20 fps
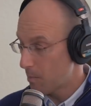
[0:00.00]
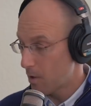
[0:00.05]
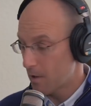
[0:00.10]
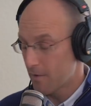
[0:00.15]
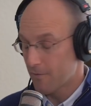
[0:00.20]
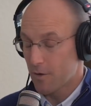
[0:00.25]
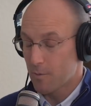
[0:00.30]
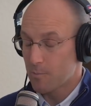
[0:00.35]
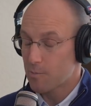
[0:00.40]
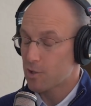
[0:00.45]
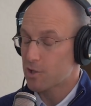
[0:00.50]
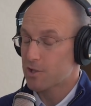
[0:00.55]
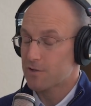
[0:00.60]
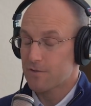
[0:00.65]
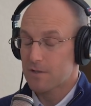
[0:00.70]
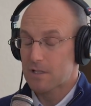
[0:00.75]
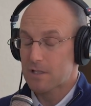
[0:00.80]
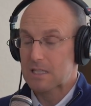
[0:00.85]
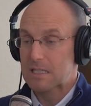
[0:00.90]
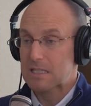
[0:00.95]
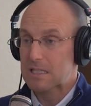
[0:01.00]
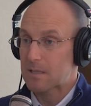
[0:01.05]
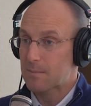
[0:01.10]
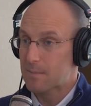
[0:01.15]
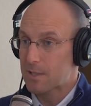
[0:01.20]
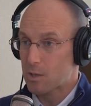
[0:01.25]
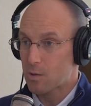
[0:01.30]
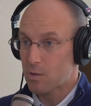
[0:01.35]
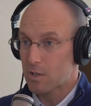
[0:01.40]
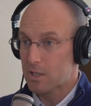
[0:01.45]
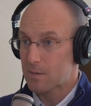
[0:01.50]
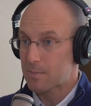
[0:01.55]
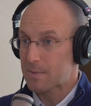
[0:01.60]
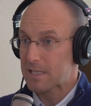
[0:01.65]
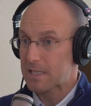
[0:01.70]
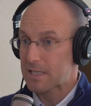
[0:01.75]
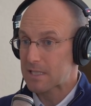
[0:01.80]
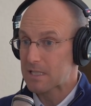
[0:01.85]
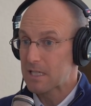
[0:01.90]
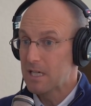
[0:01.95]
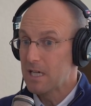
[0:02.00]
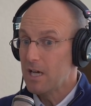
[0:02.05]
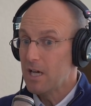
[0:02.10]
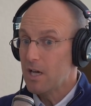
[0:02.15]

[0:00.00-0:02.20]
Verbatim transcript: part of our push for the CME course because